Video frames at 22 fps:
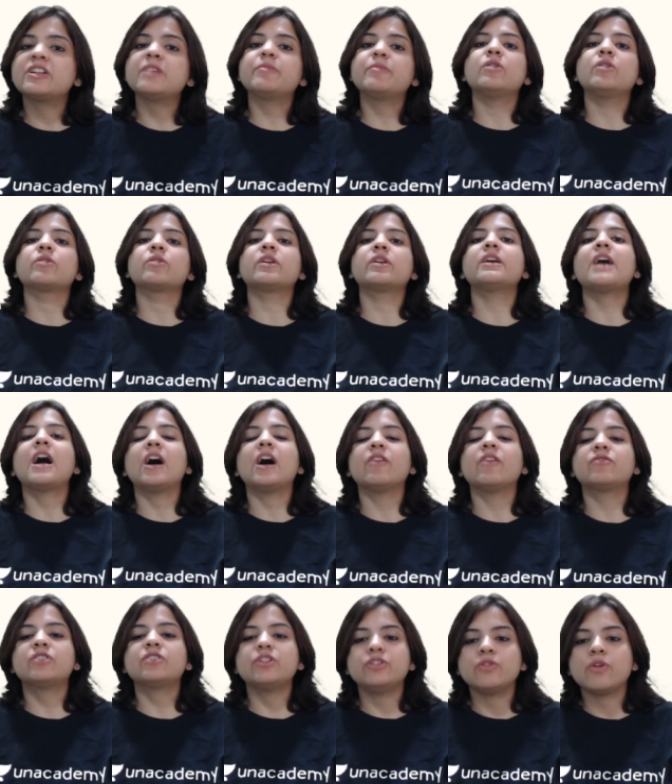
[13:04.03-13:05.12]
be looking
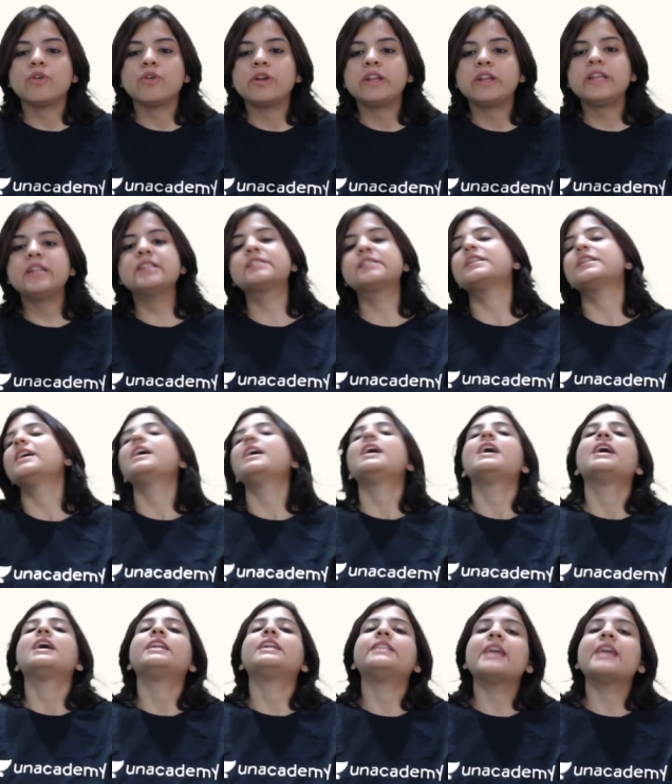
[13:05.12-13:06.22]
after your needs.
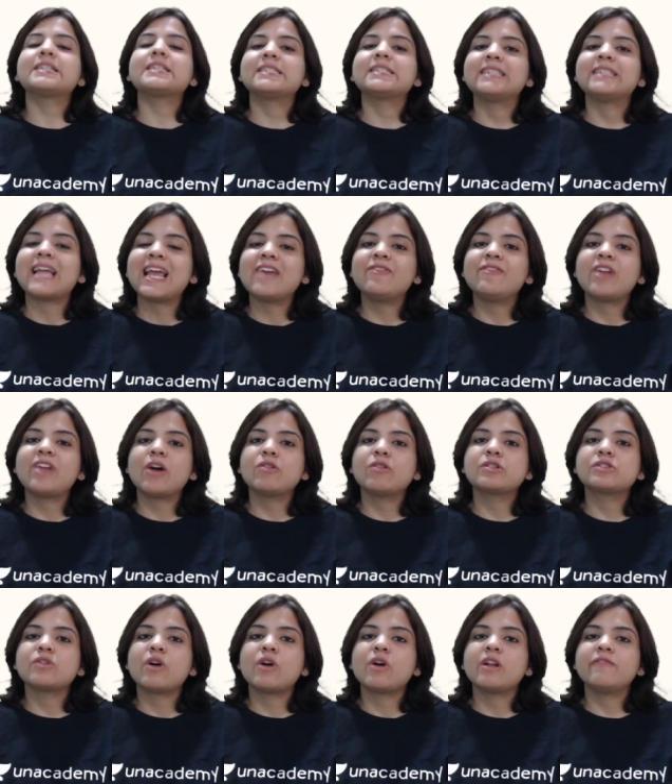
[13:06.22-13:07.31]
There is live doubt
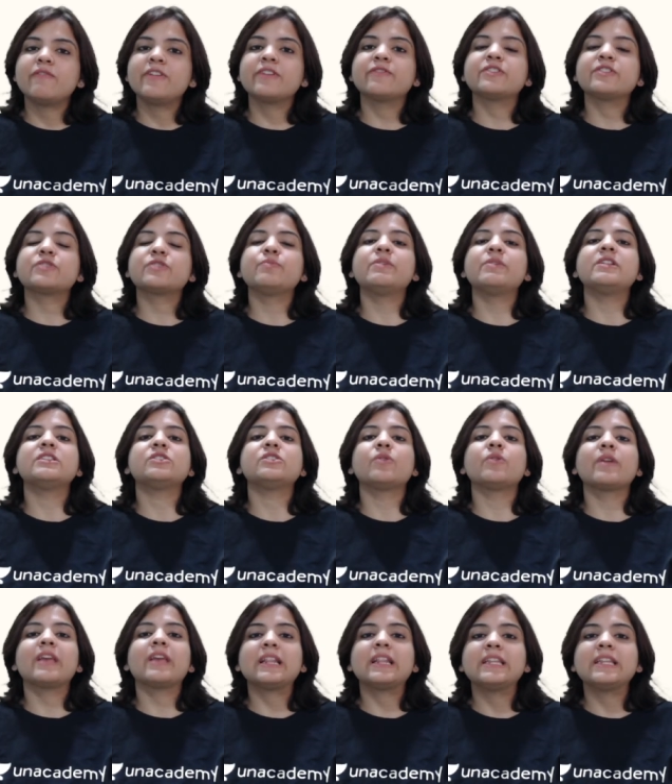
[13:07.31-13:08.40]
solving, which means you
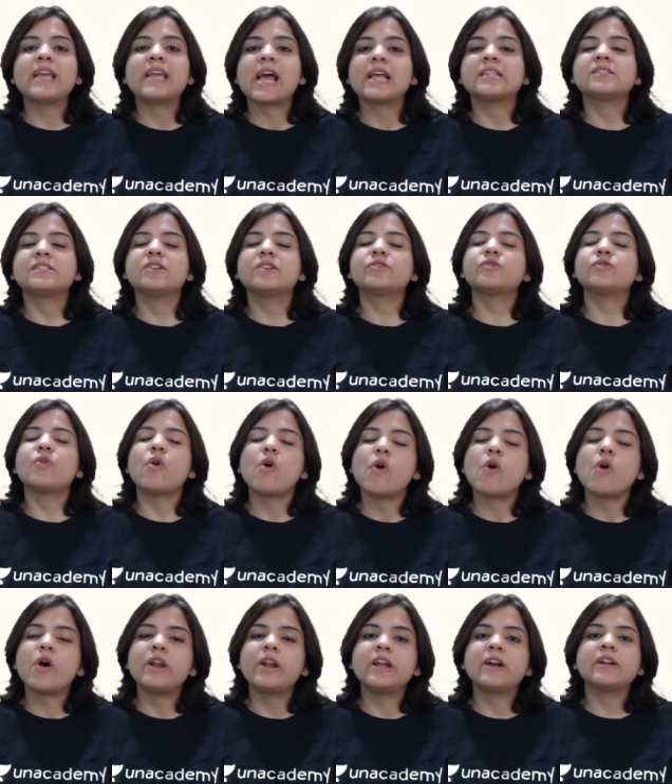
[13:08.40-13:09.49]
get the answer to
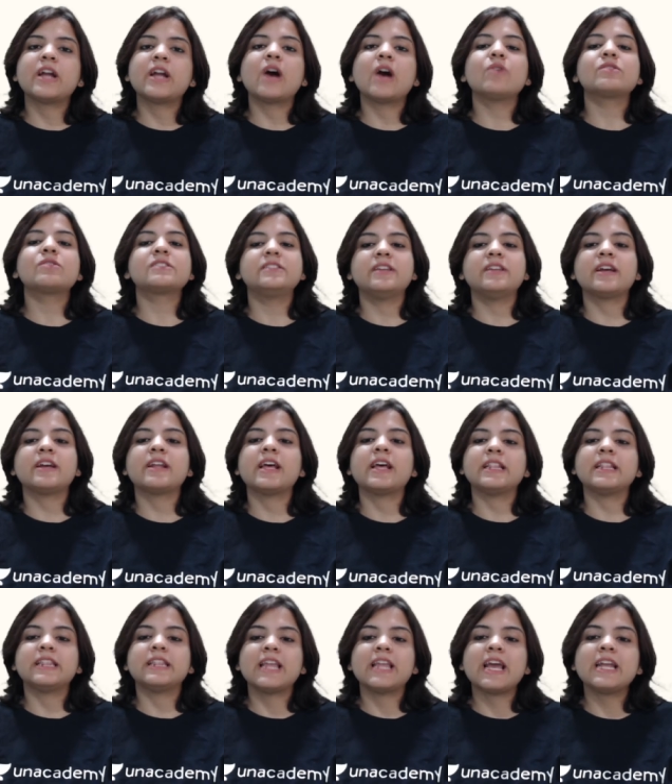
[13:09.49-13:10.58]
all your doubts there
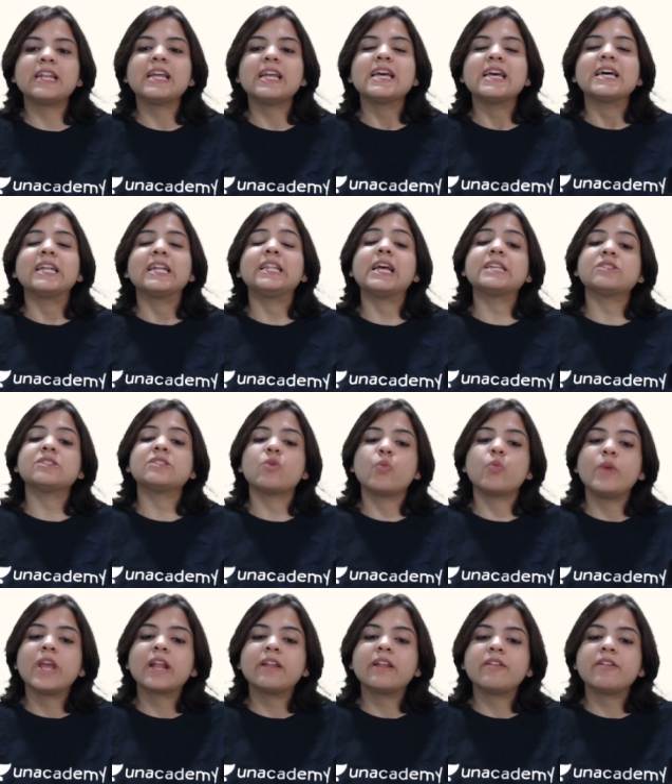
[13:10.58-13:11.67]
and then. There is a
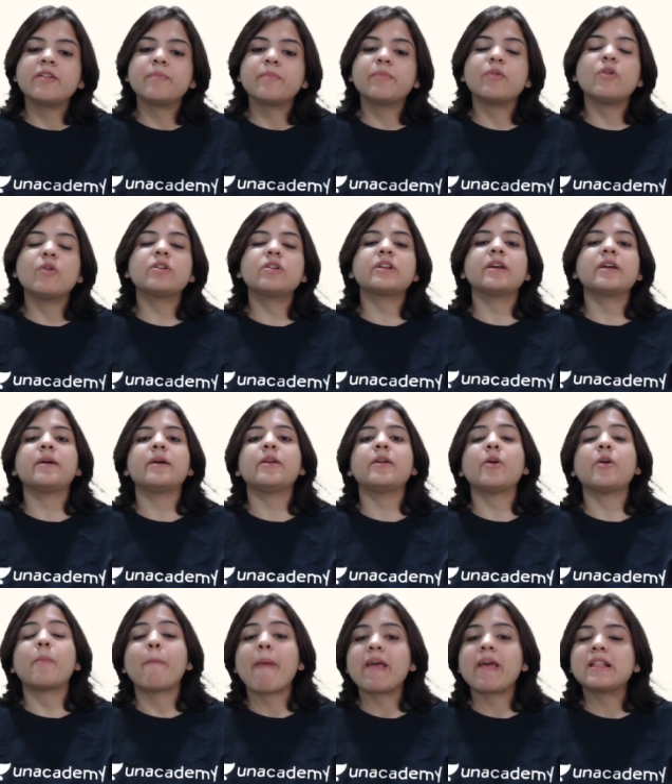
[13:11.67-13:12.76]
weekly report. Your
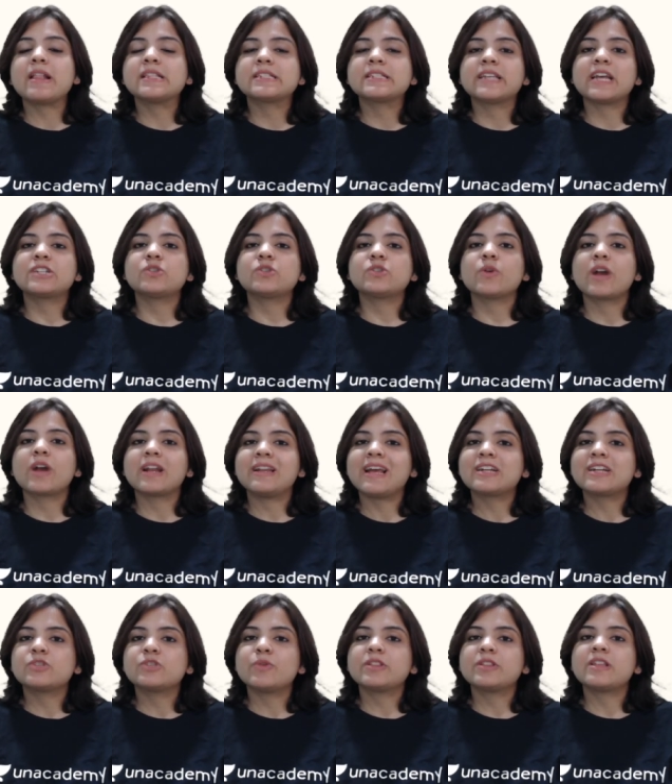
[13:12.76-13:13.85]
parents get to
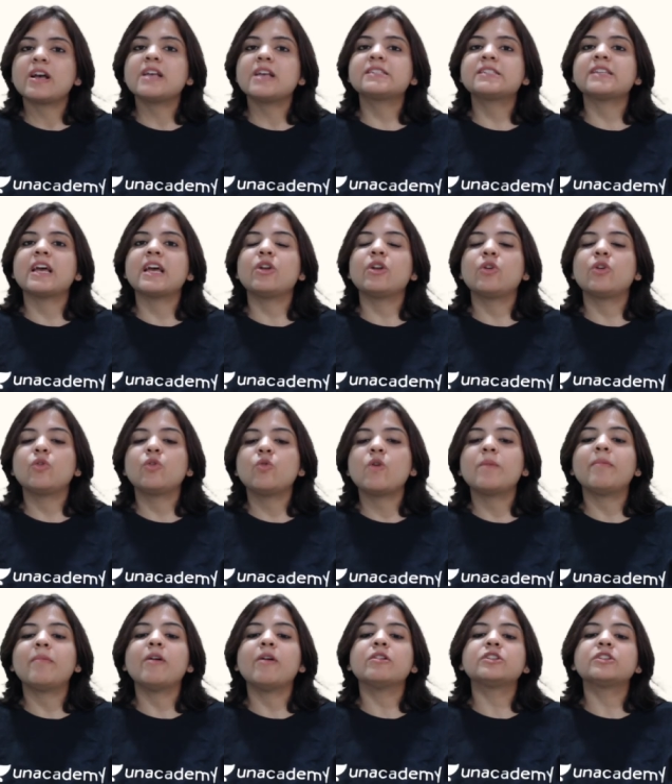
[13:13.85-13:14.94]
connect with us and know
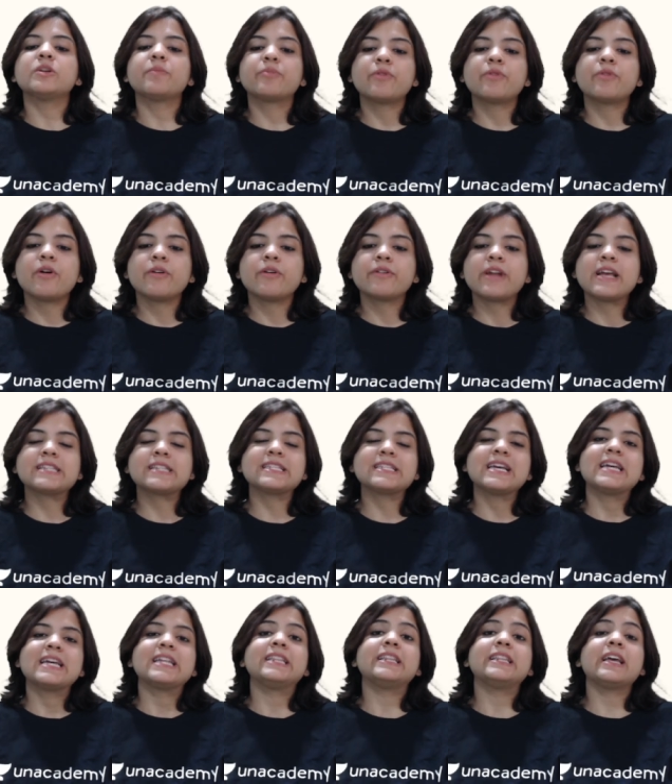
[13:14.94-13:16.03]
about your progress.
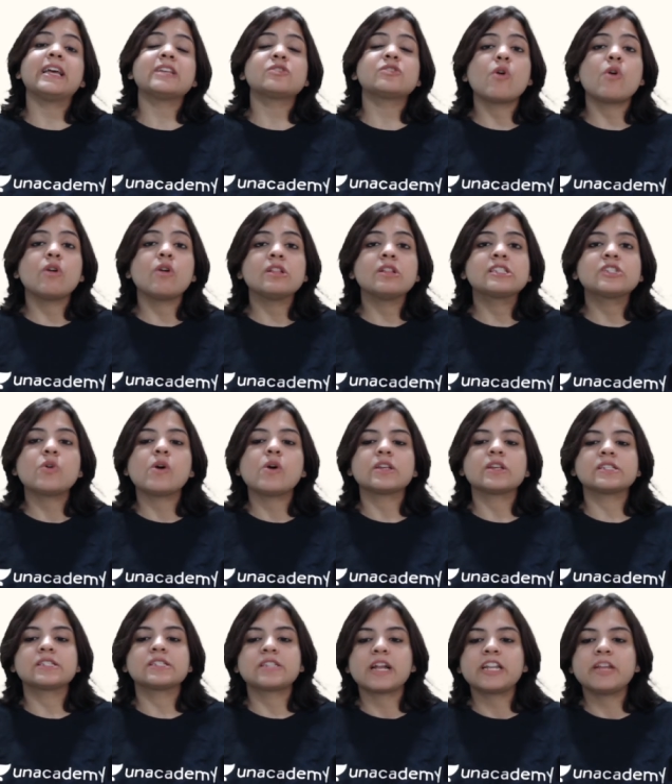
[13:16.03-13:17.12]
There is also a
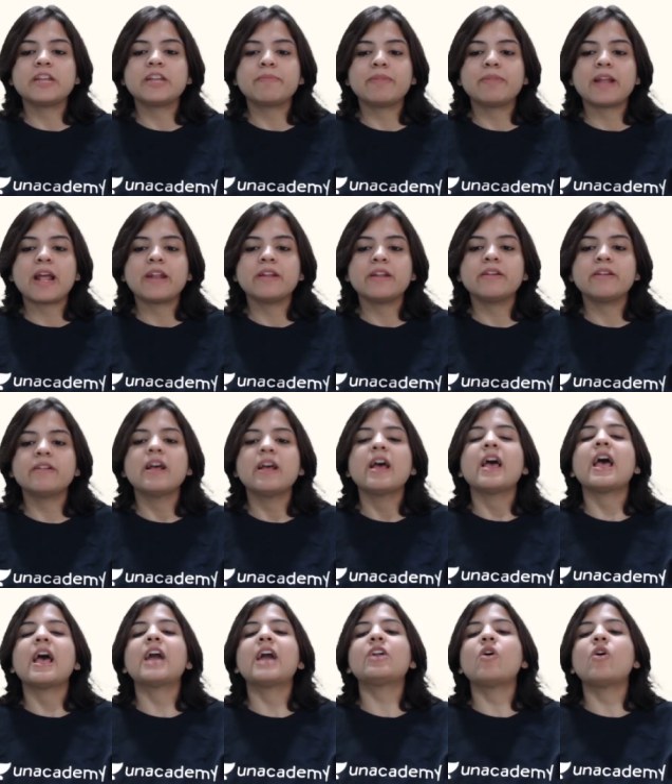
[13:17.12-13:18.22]
study planner
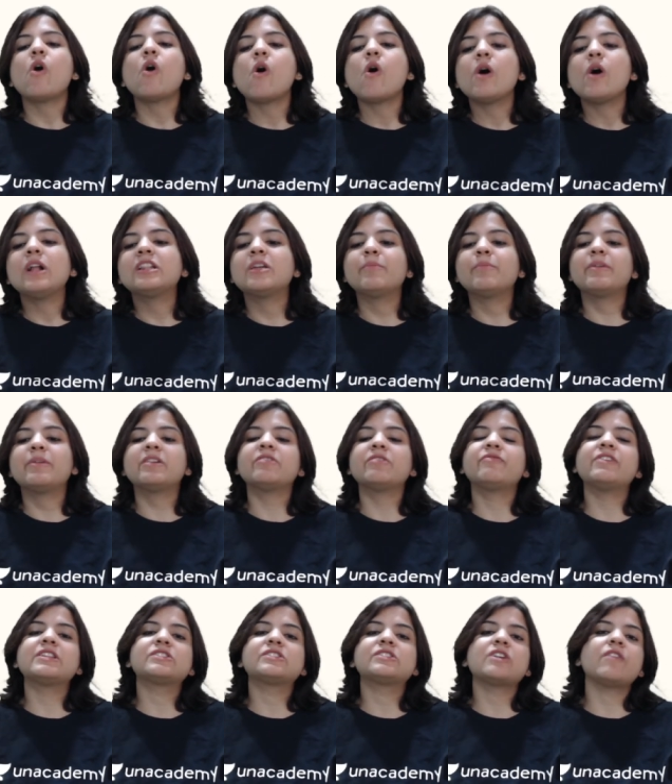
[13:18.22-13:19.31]
and all the
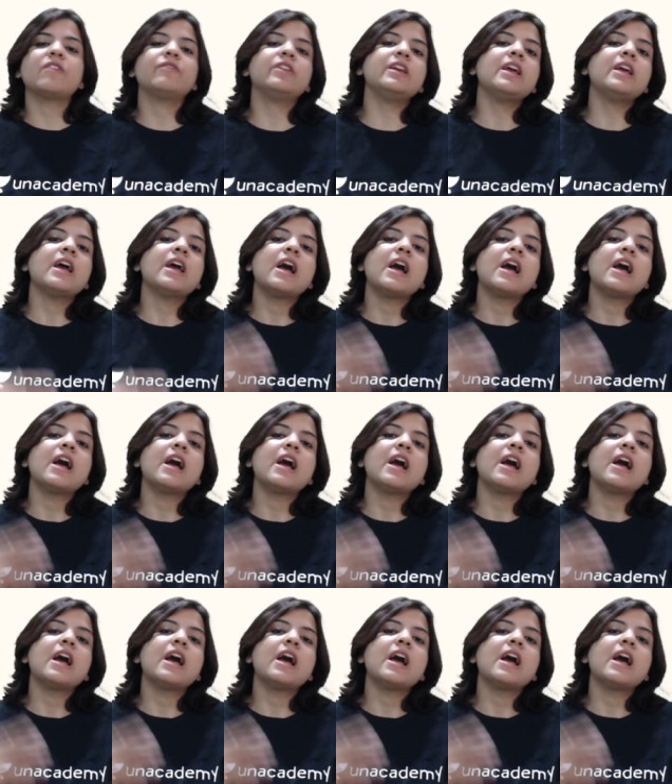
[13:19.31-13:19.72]
benefits of the